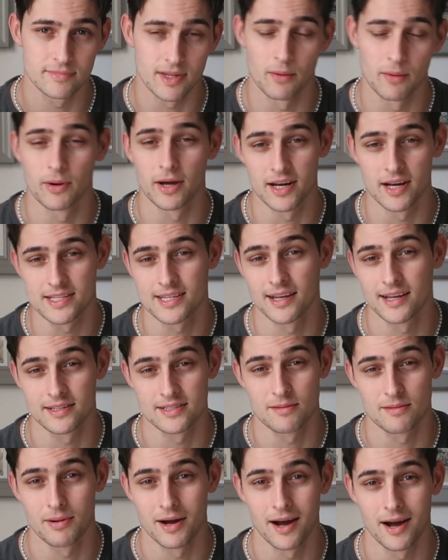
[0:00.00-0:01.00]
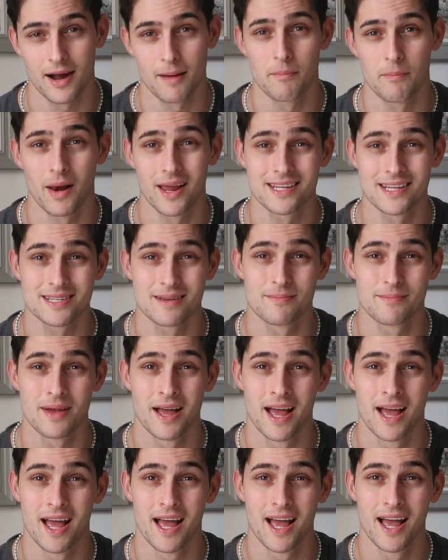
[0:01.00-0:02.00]
And we're going to take her to the park and play
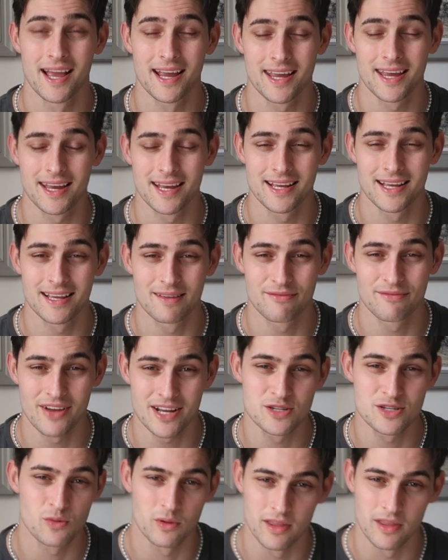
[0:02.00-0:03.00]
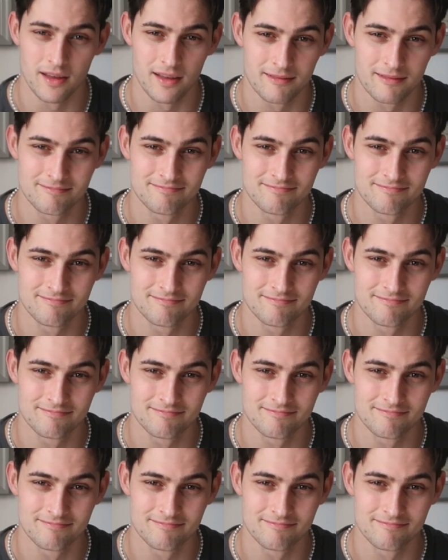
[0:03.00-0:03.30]
some fetch with her.